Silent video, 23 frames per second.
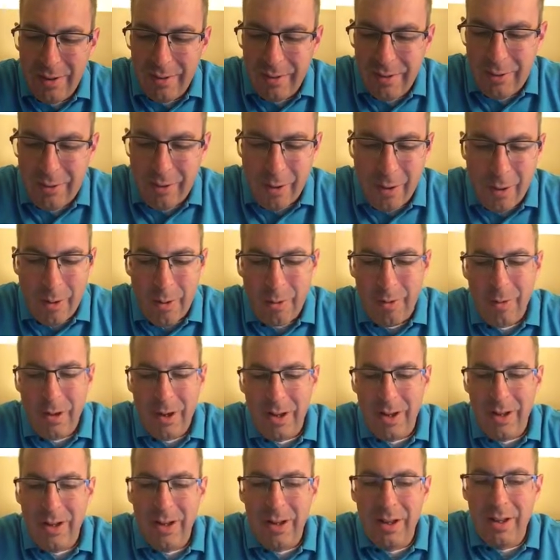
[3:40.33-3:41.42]
So
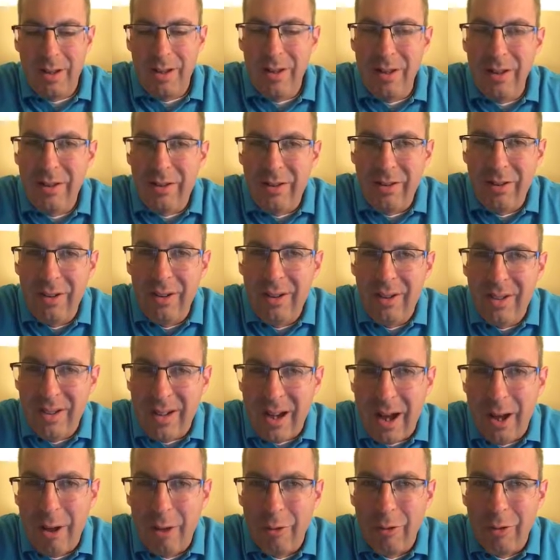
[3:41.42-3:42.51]

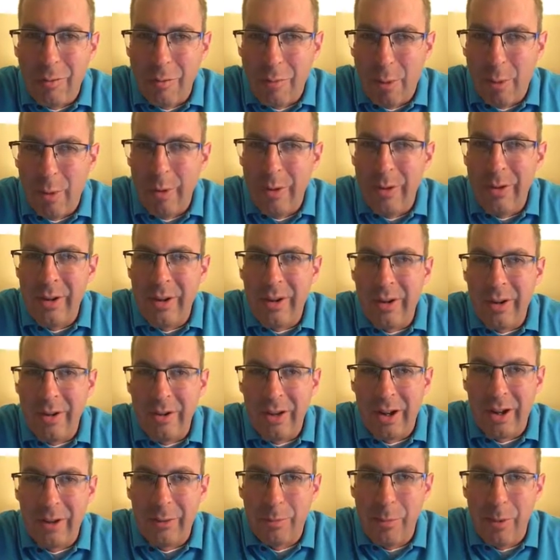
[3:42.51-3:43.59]
style is important, and
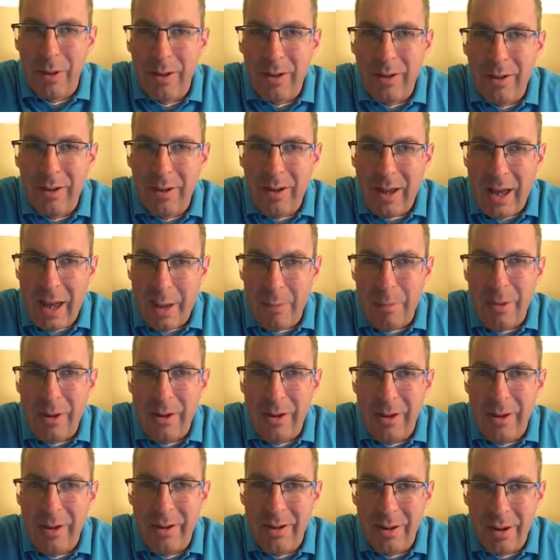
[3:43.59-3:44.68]
adjustment
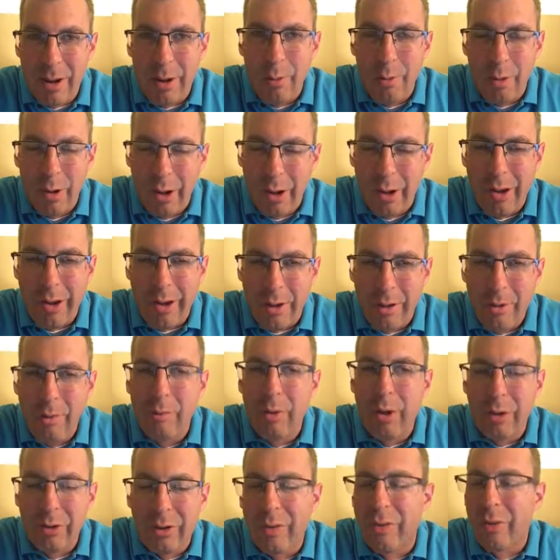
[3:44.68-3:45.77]
happened in a
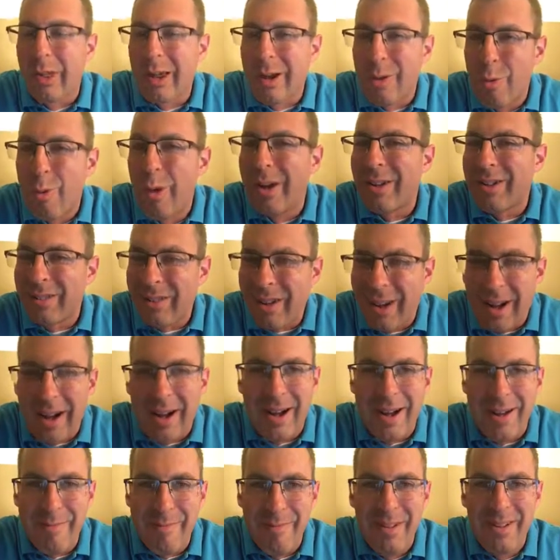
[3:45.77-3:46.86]
relatively quick
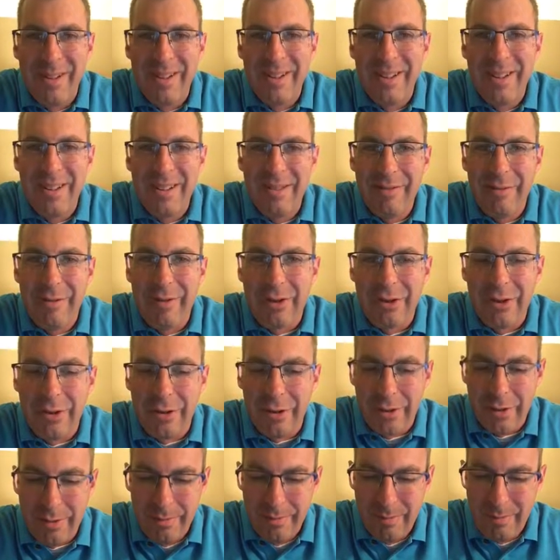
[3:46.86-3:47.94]
time, for
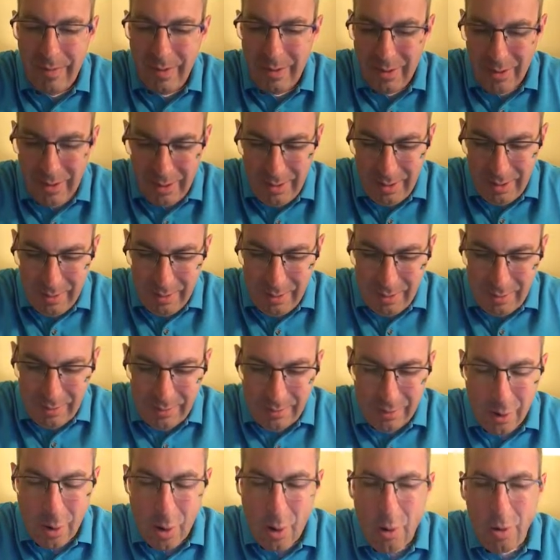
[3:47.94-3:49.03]
sure.
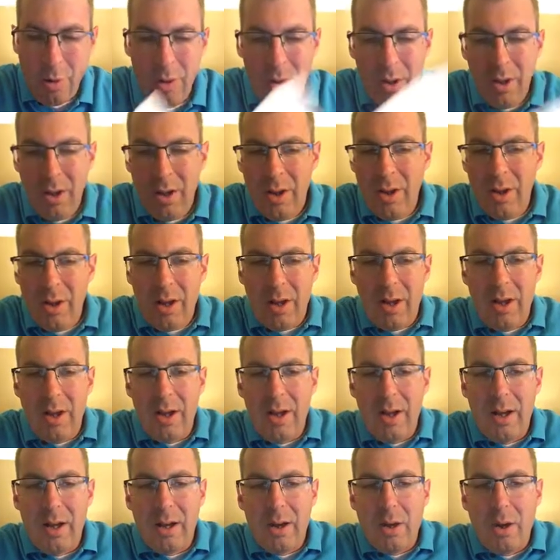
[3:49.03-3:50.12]
So
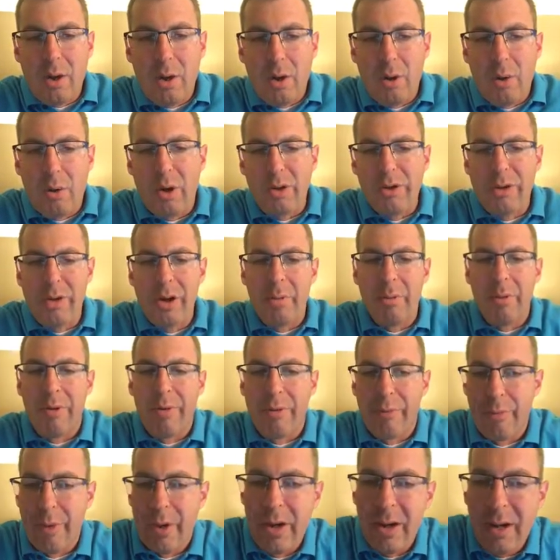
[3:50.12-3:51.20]
question number
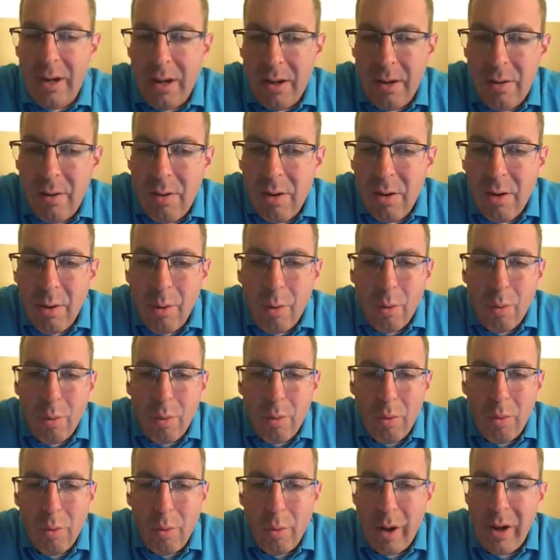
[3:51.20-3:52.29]
three:
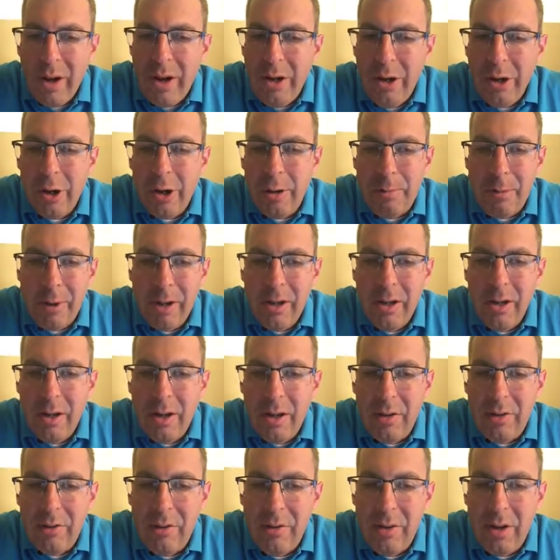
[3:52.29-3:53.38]
what, in your opinion,
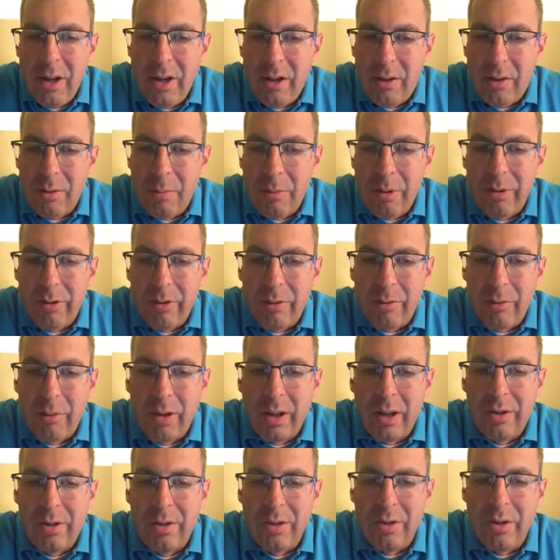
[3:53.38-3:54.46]
is unique to business
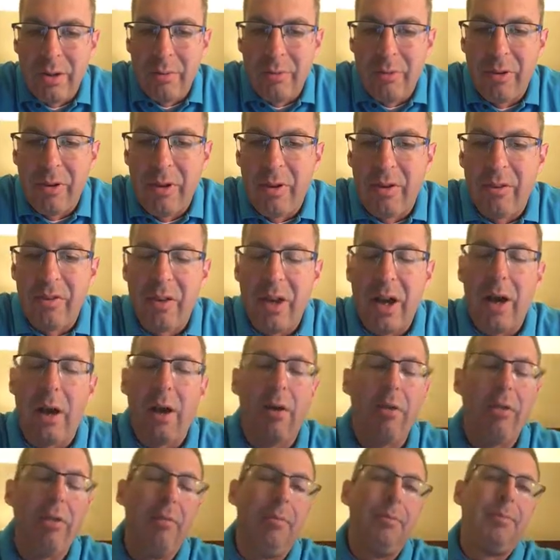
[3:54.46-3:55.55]
relationships in the
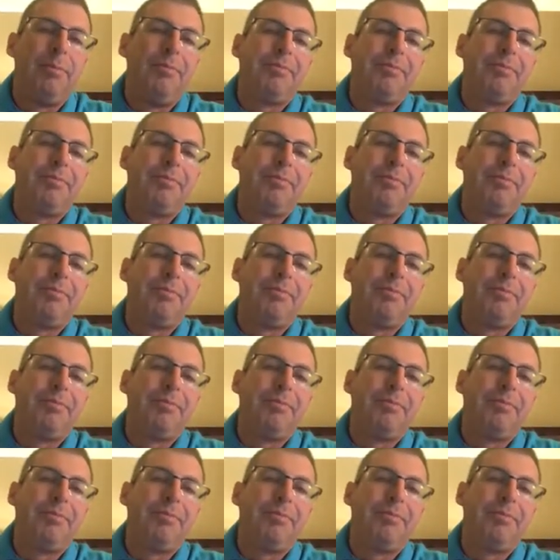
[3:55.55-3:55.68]
South?